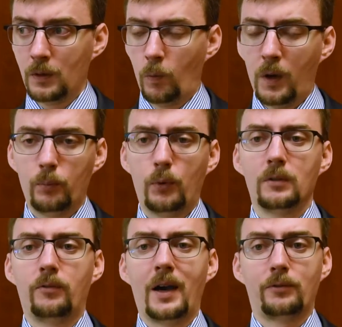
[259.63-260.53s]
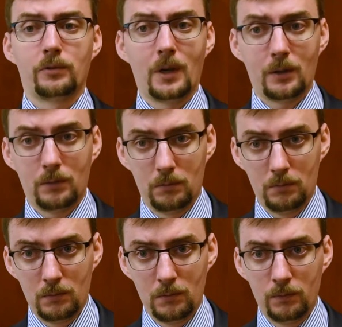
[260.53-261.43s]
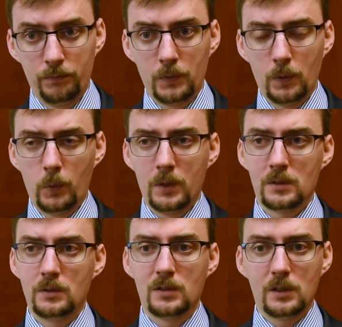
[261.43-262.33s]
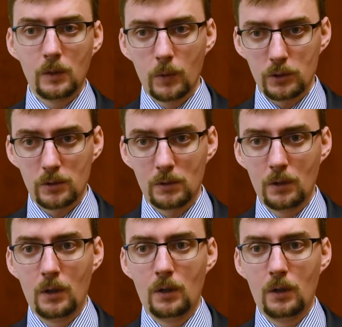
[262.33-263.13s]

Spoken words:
1.5 track with distinguished